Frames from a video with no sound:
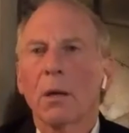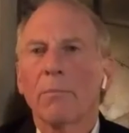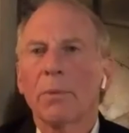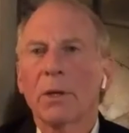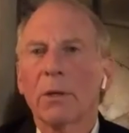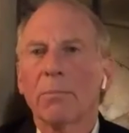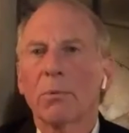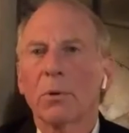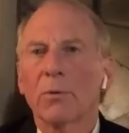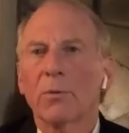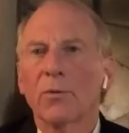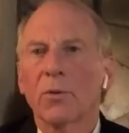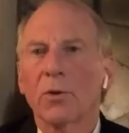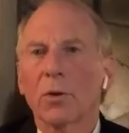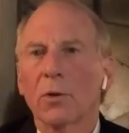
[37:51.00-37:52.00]
People
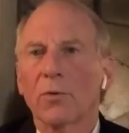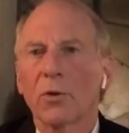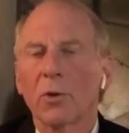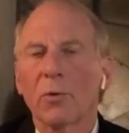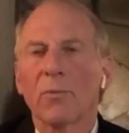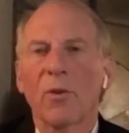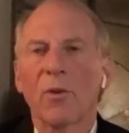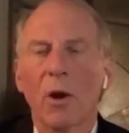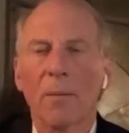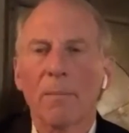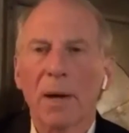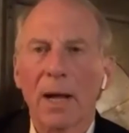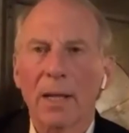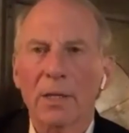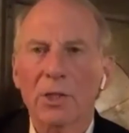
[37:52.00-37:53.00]
for whom foreign
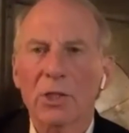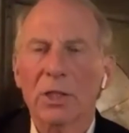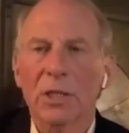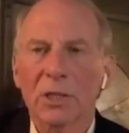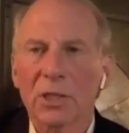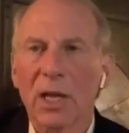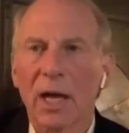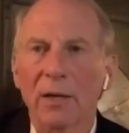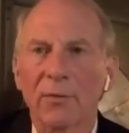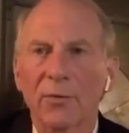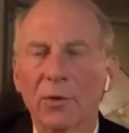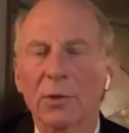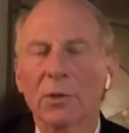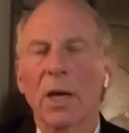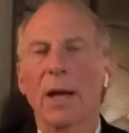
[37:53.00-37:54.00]
policy is not a
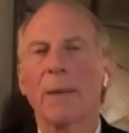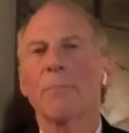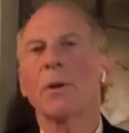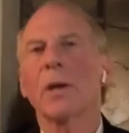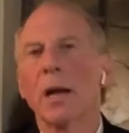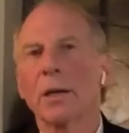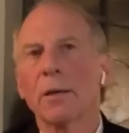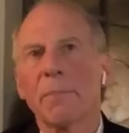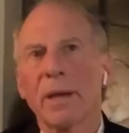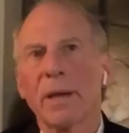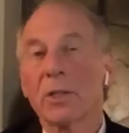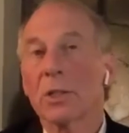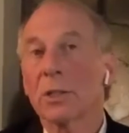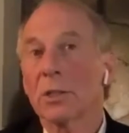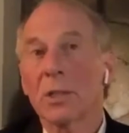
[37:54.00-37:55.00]
full-time
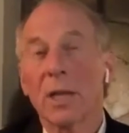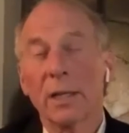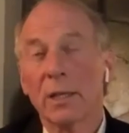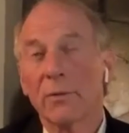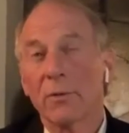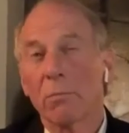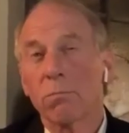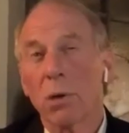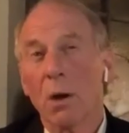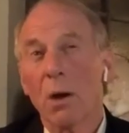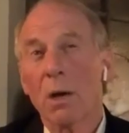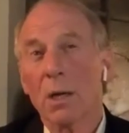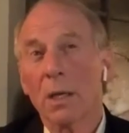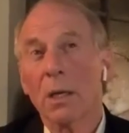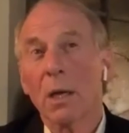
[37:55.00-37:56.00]
preoccupation, it's not even a
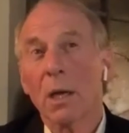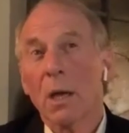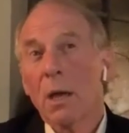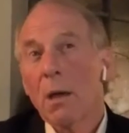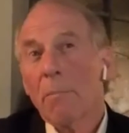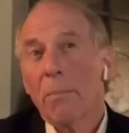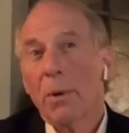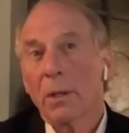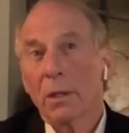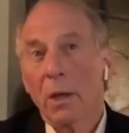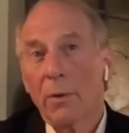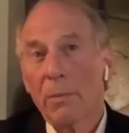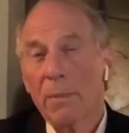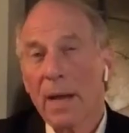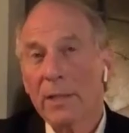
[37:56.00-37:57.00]
priority. But
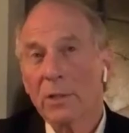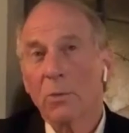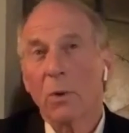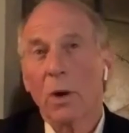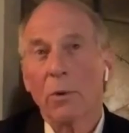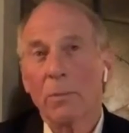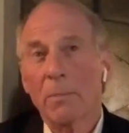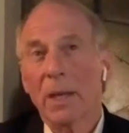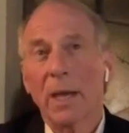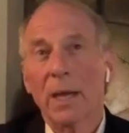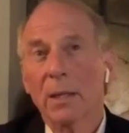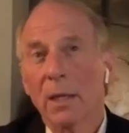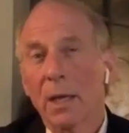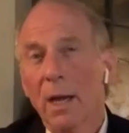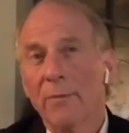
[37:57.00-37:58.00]
going back to where we
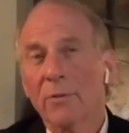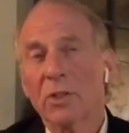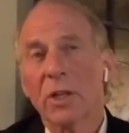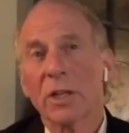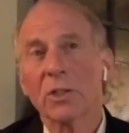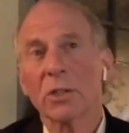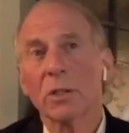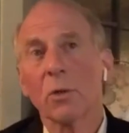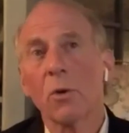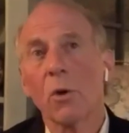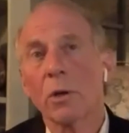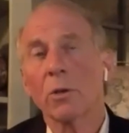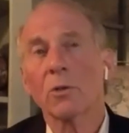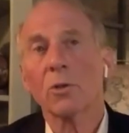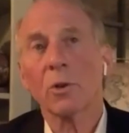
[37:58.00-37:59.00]
began the conversation, in
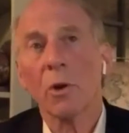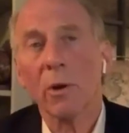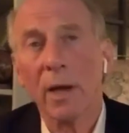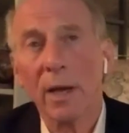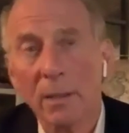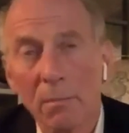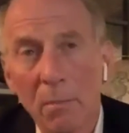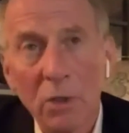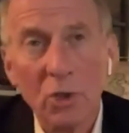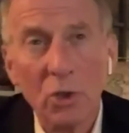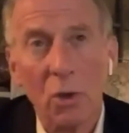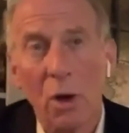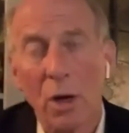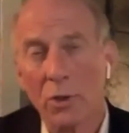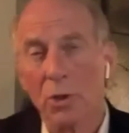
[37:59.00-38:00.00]
order to create a much
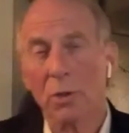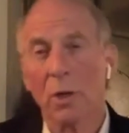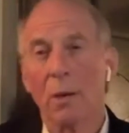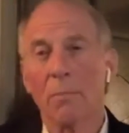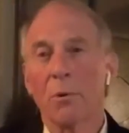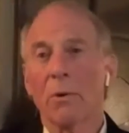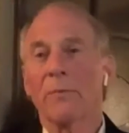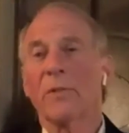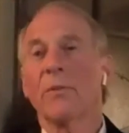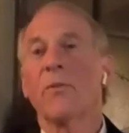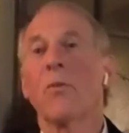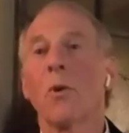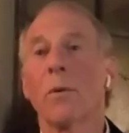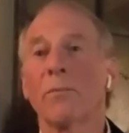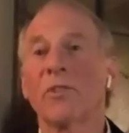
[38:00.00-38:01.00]
larger number of
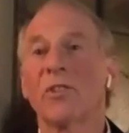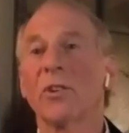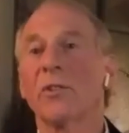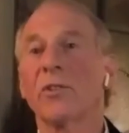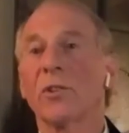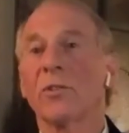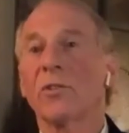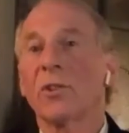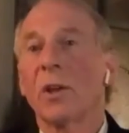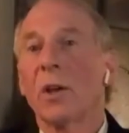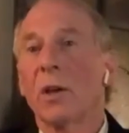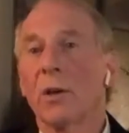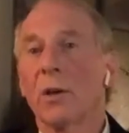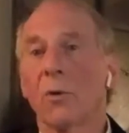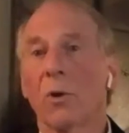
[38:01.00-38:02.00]
informed citizens,
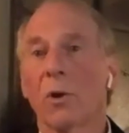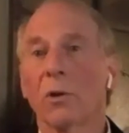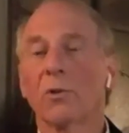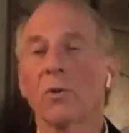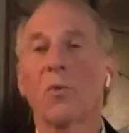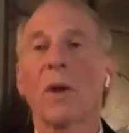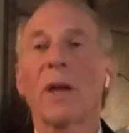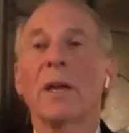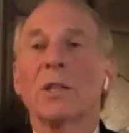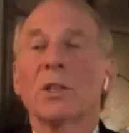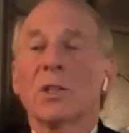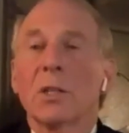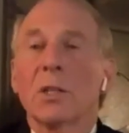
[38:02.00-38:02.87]
in order to raise